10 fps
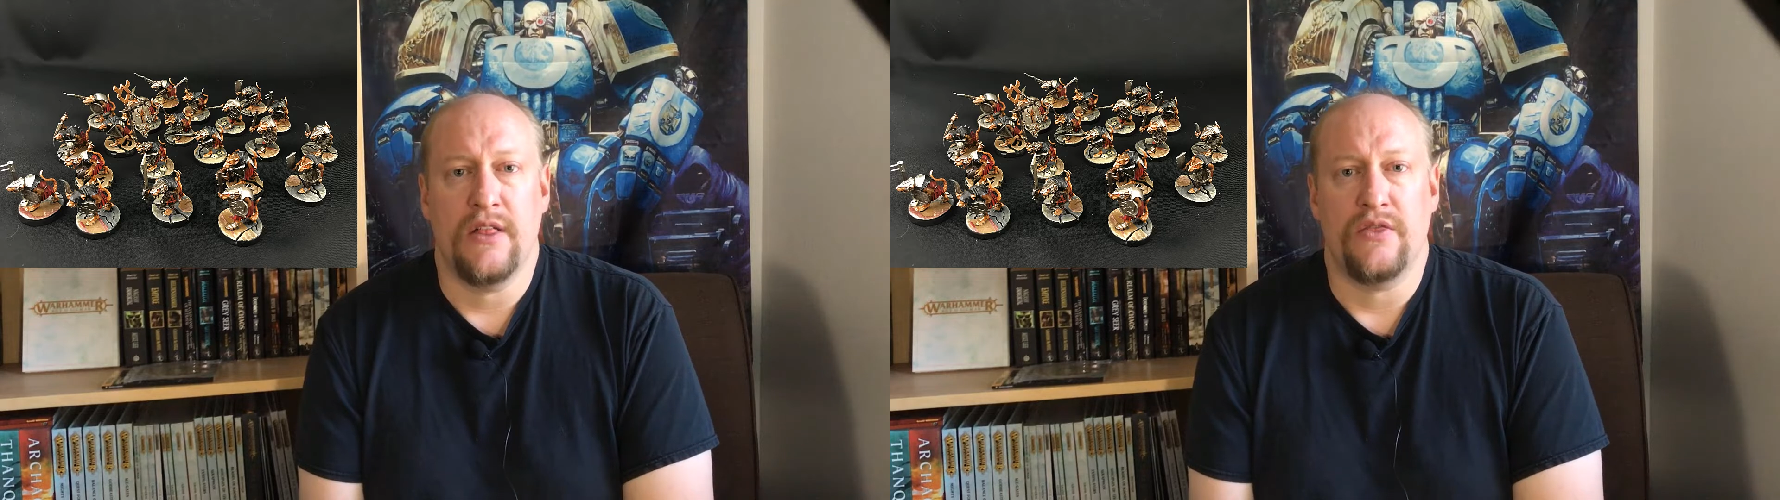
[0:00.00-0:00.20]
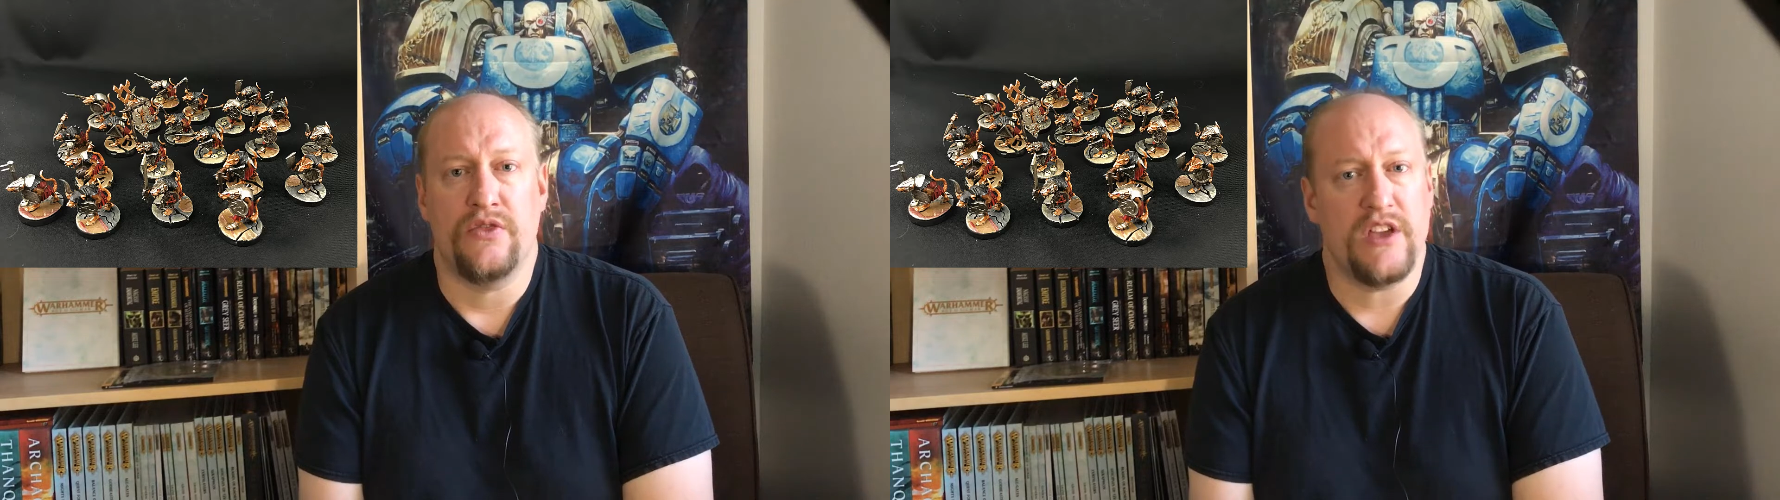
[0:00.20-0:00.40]

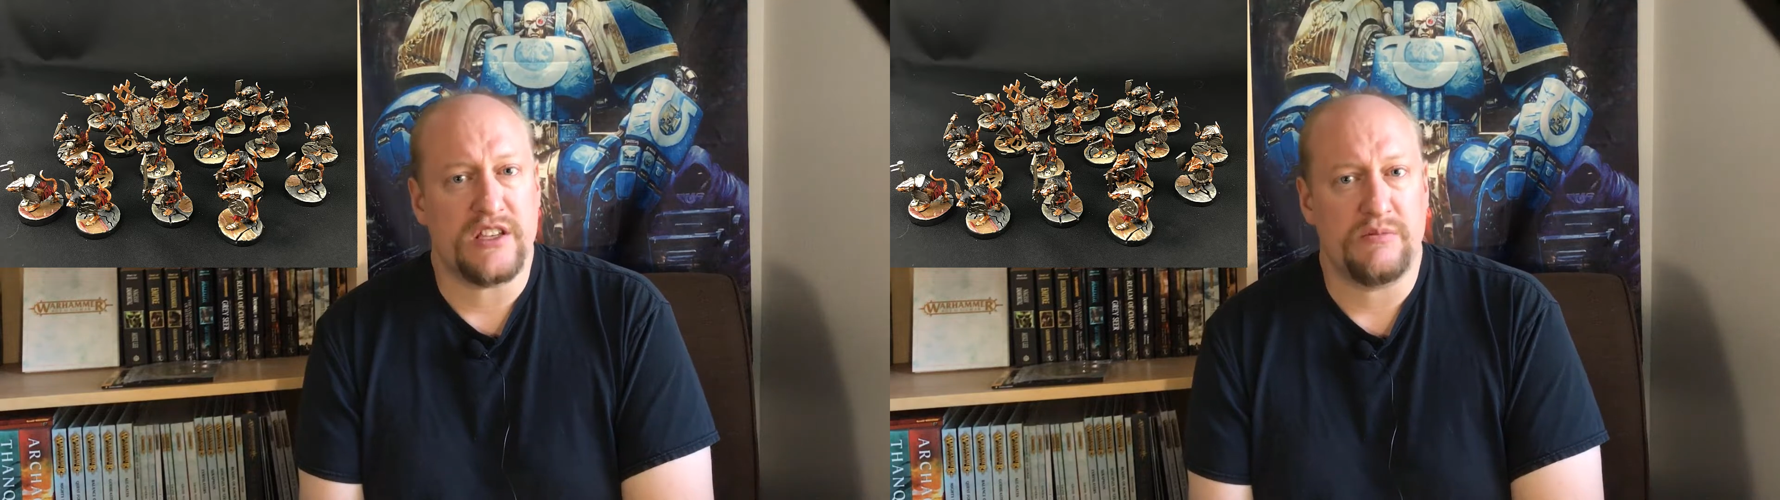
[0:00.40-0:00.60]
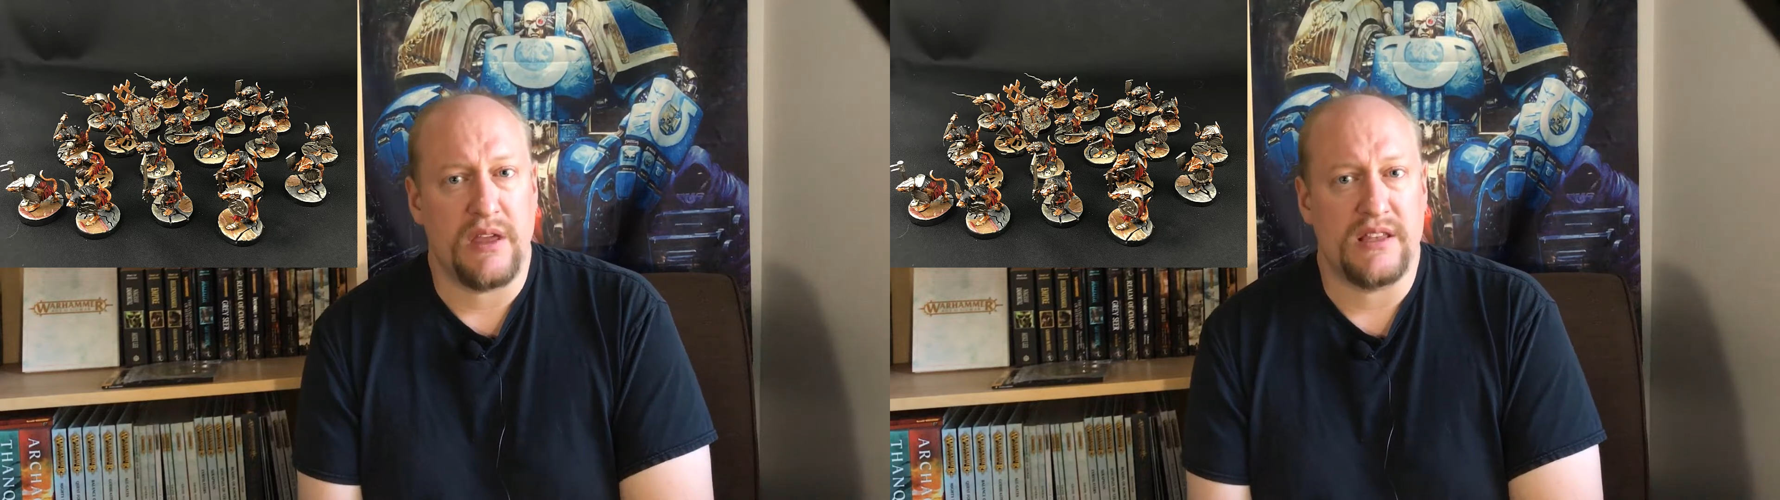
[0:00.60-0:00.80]

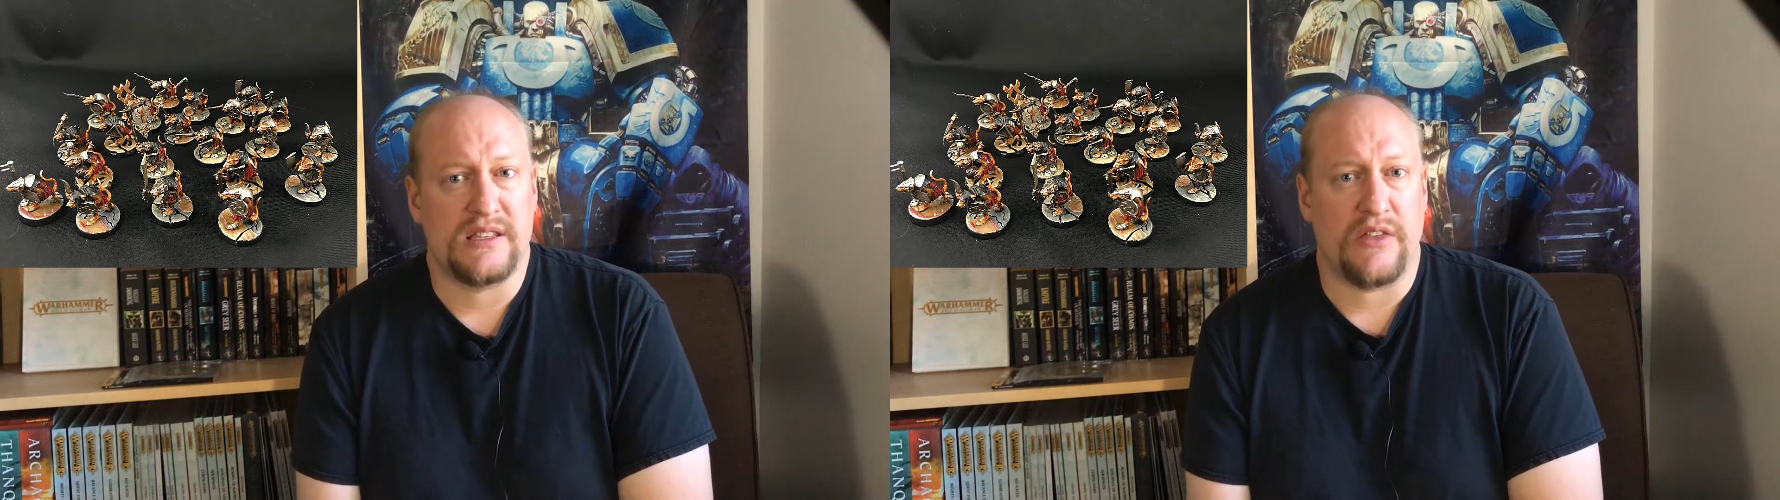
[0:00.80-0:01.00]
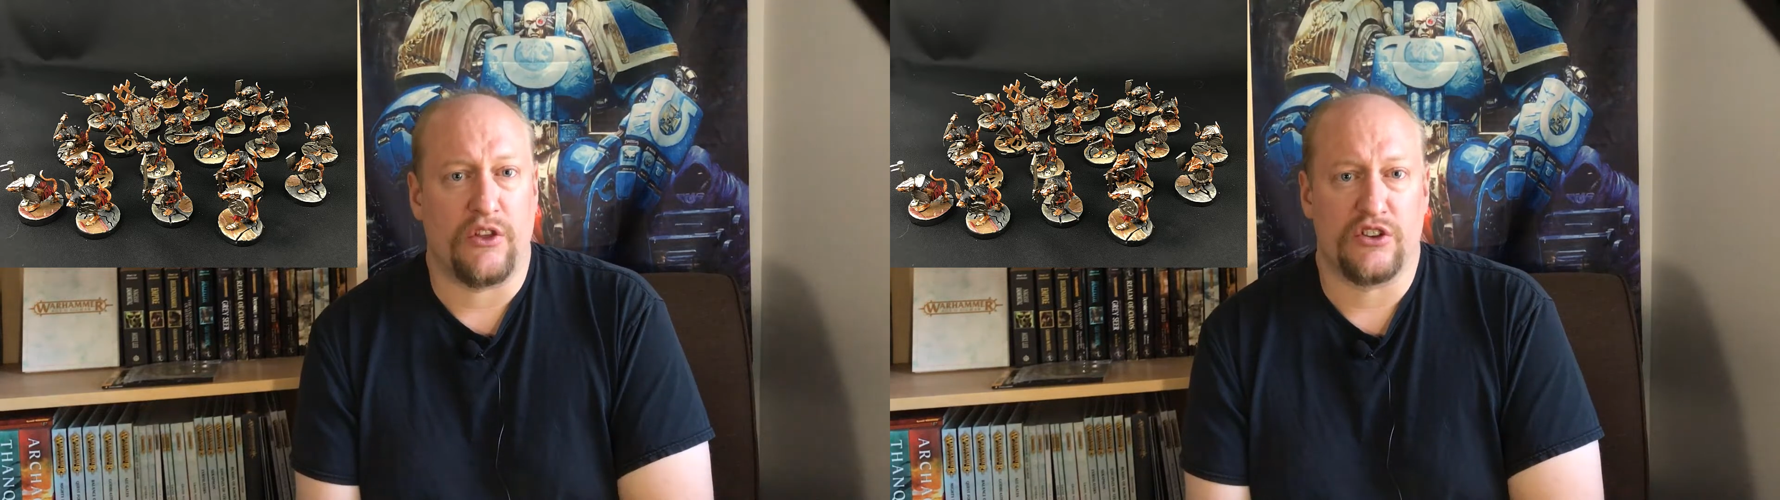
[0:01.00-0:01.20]
This means
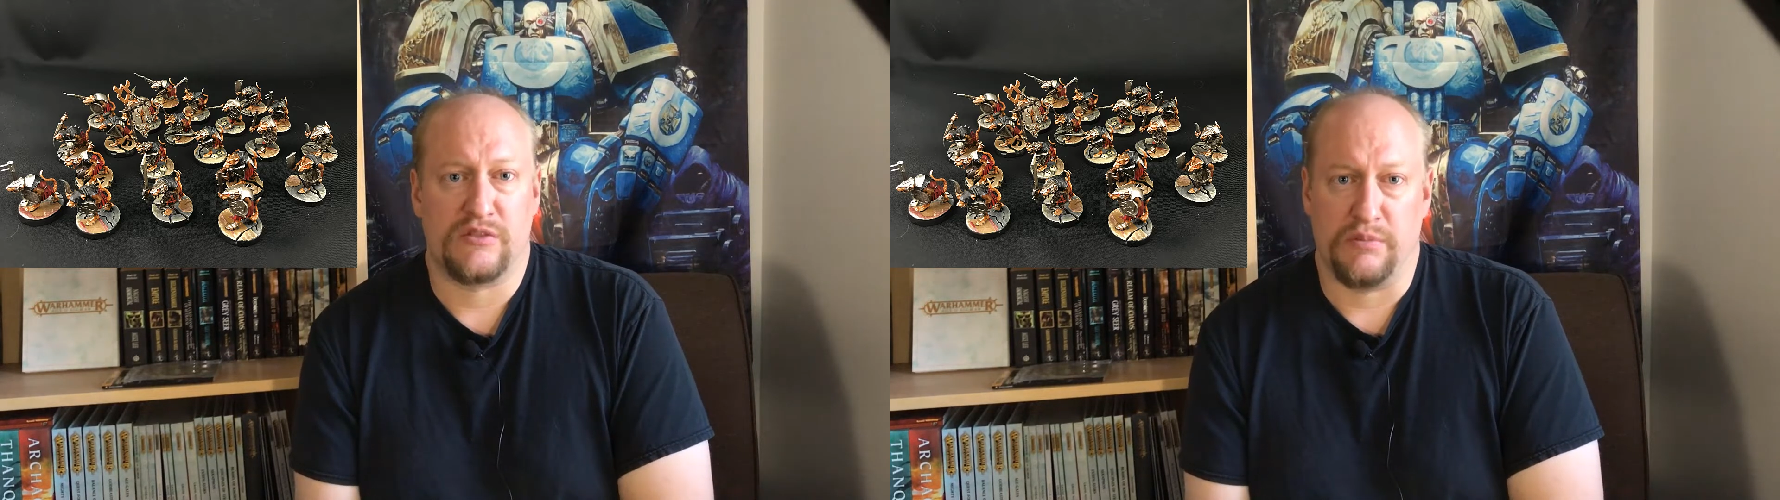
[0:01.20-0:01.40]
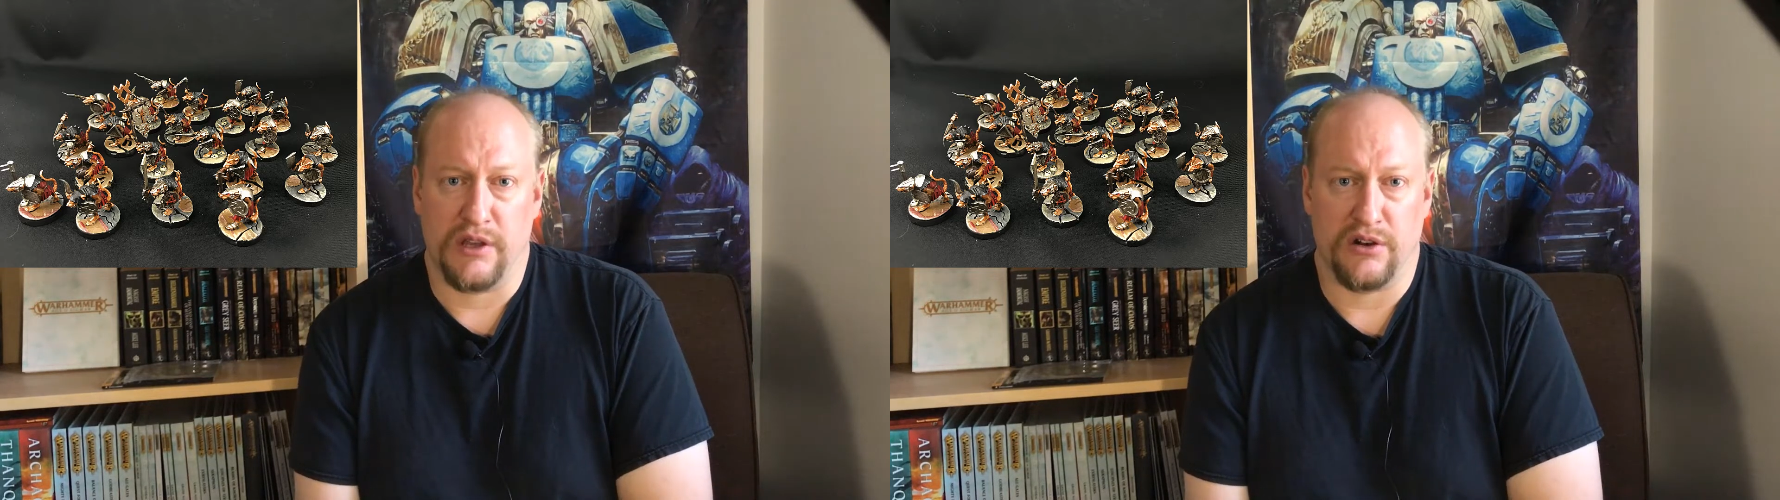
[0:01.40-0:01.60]
that those
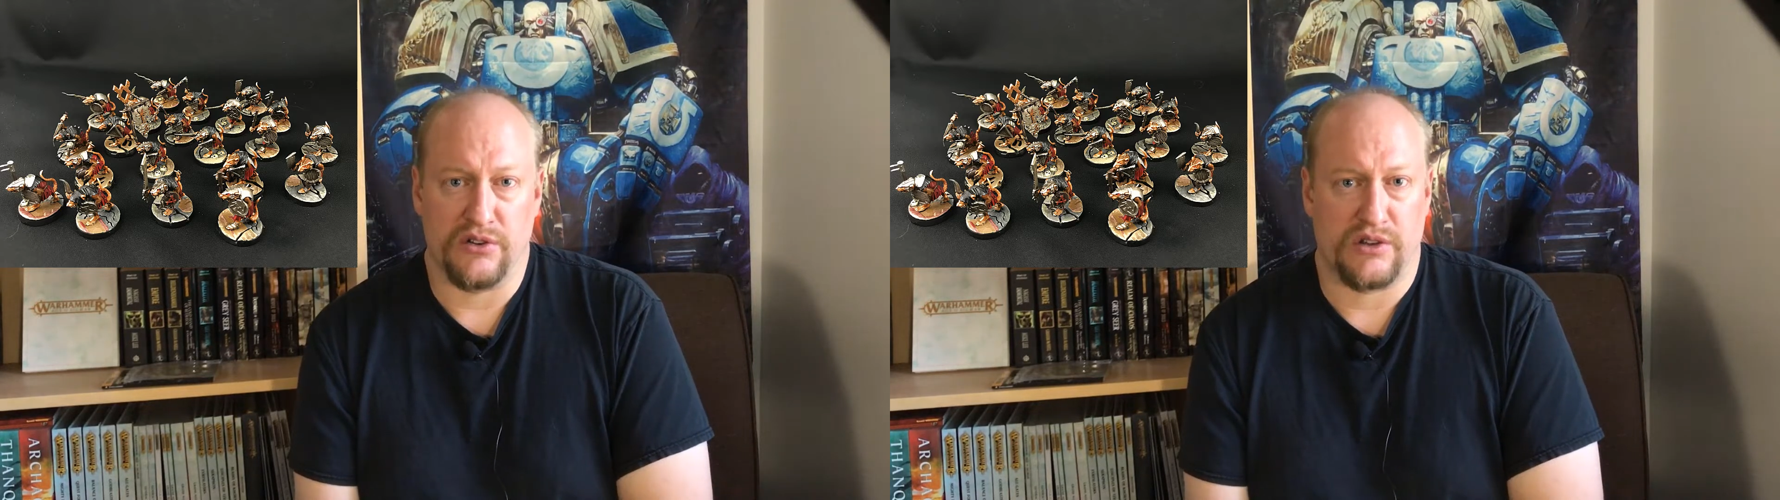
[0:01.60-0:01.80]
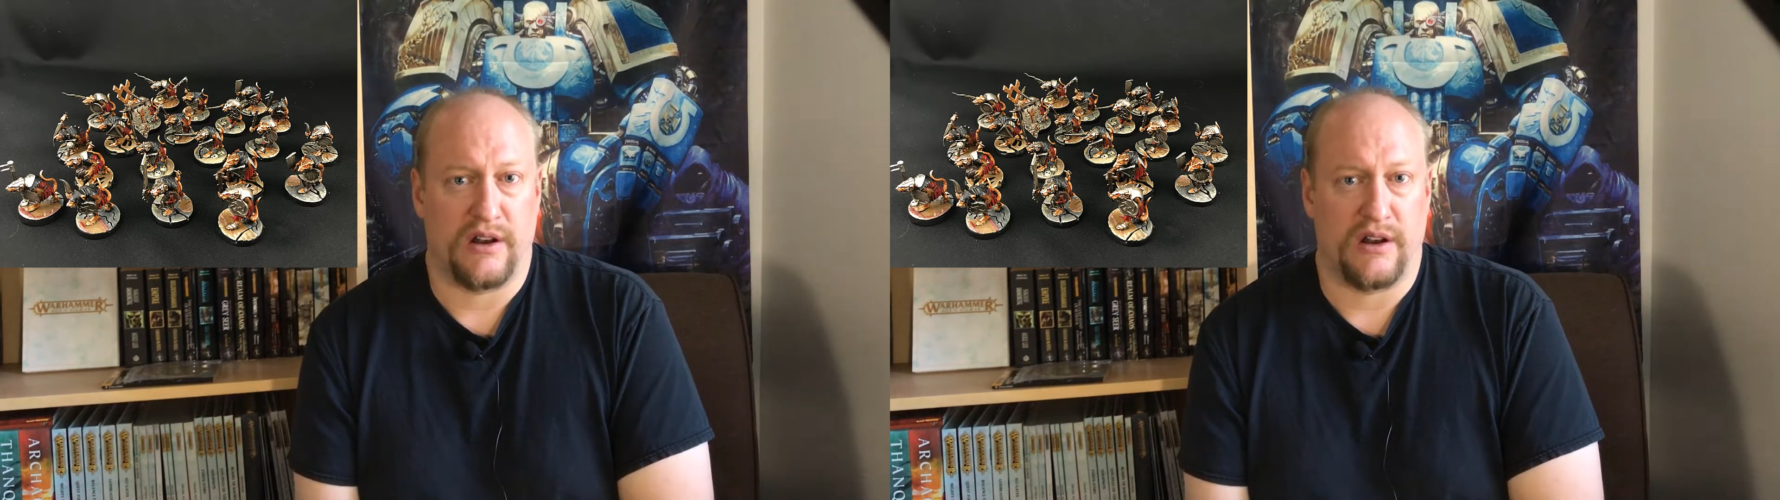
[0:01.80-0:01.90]
spears